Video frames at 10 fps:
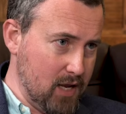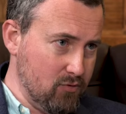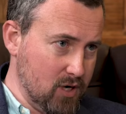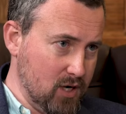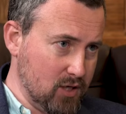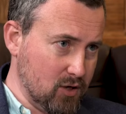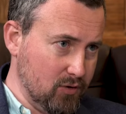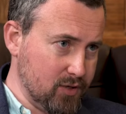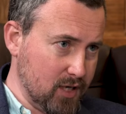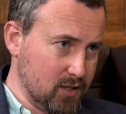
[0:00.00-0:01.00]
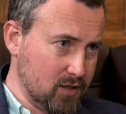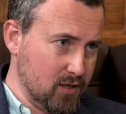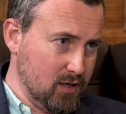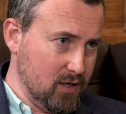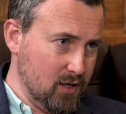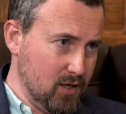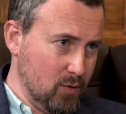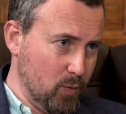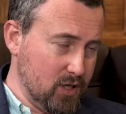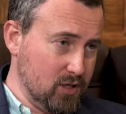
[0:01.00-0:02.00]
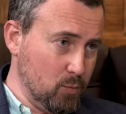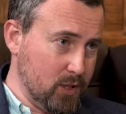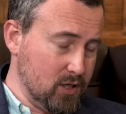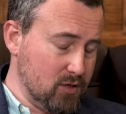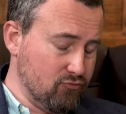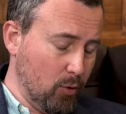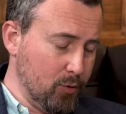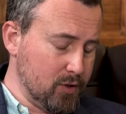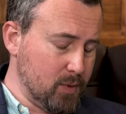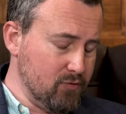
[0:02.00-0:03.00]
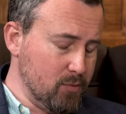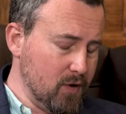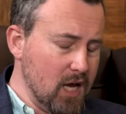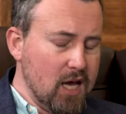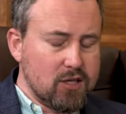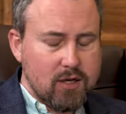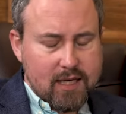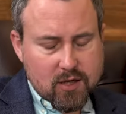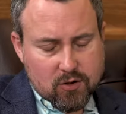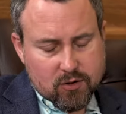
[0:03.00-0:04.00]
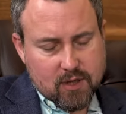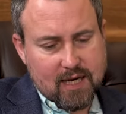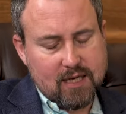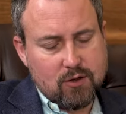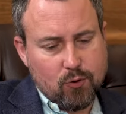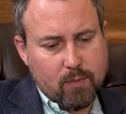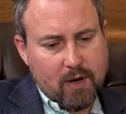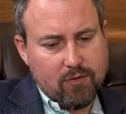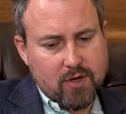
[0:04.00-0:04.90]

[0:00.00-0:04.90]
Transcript: you don't hear it in its context, which is which is the role that has been removed. So let's get on to that. Let's talk